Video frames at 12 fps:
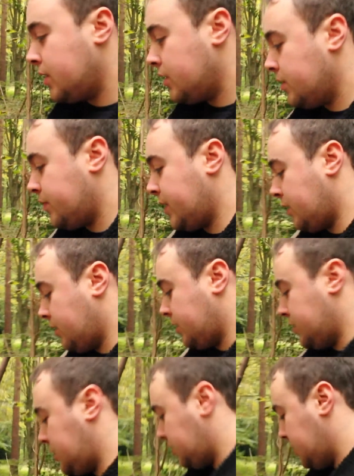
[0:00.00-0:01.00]

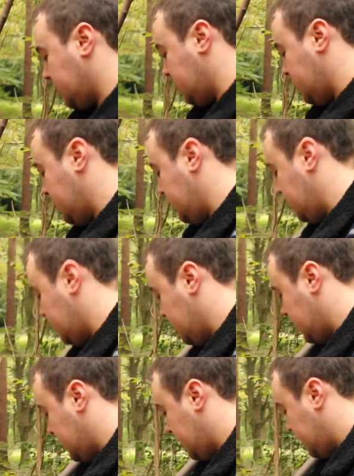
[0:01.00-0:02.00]
because,
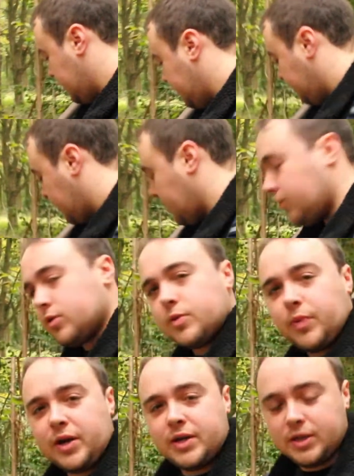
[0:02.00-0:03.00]
well, to
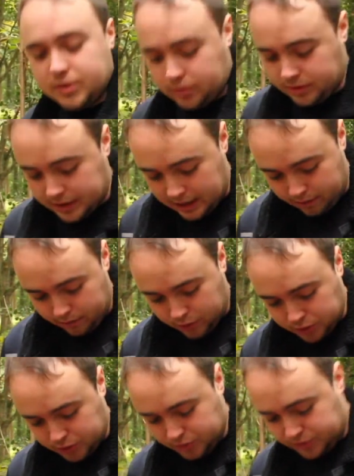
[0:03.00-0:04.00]
break it all down,
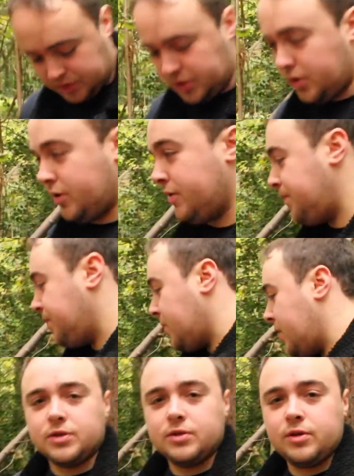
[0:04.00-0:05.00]
mushrooms are
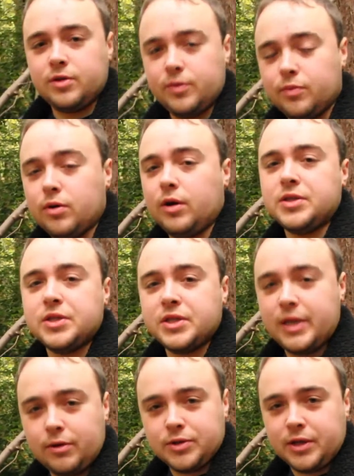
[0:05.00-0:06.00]
not comprised of
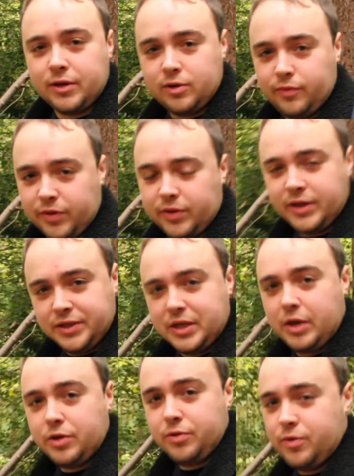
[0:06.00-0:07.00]
cells like other things
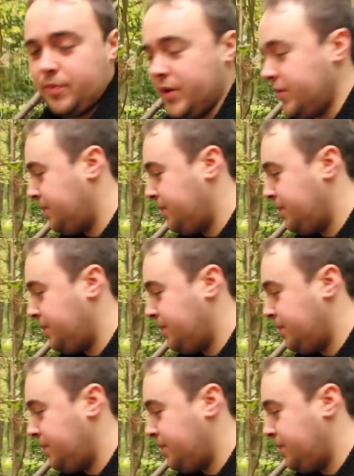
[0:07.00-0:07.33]
like you or me.